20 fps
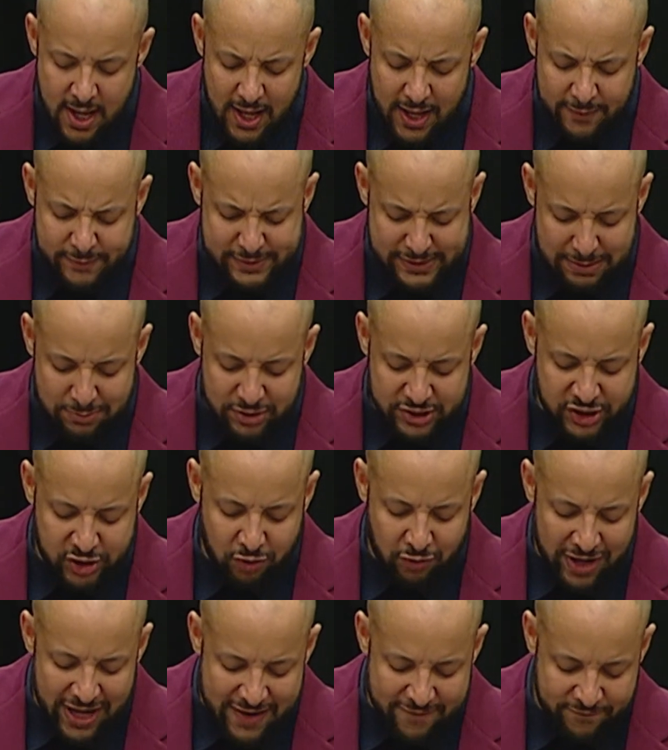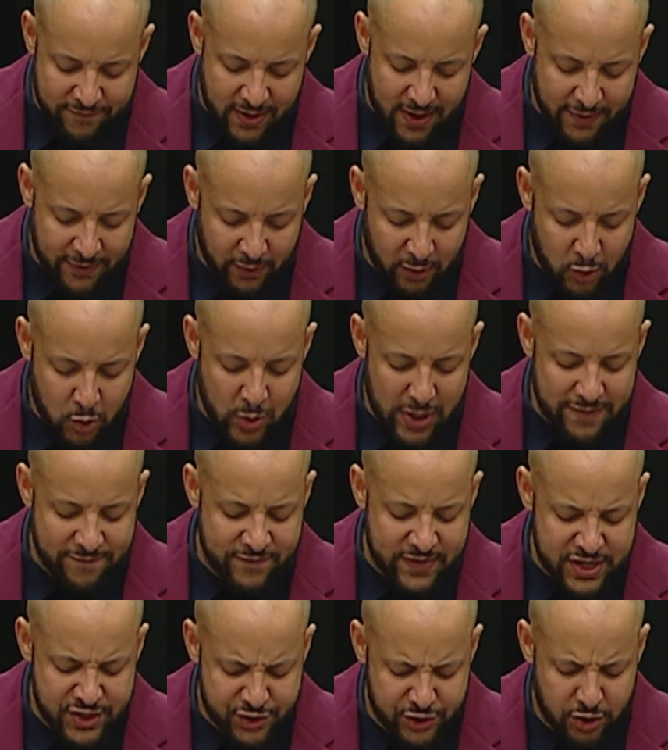of someone's grandfather who had
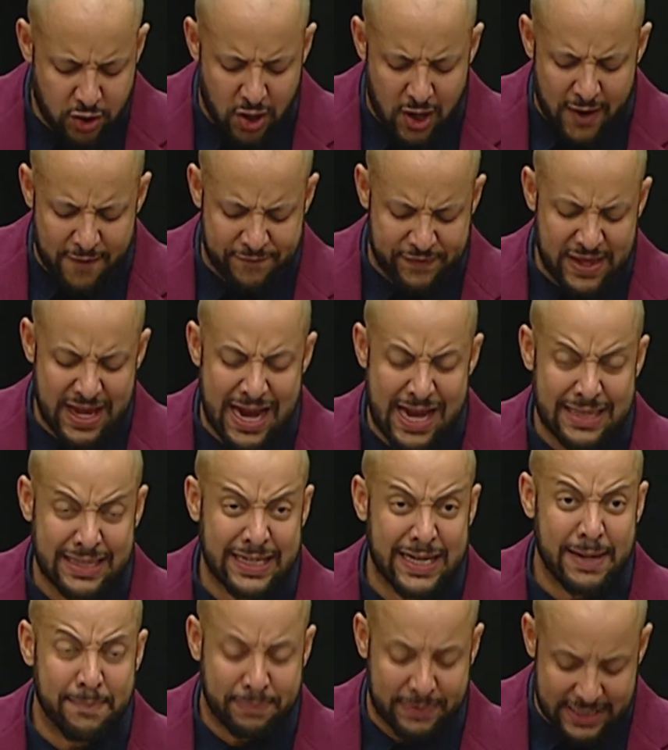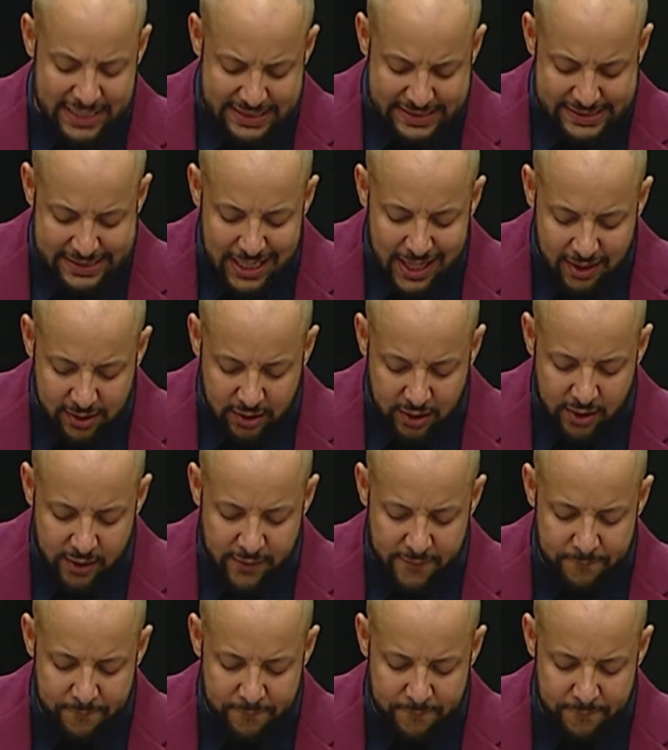ventured off the island and played soccer.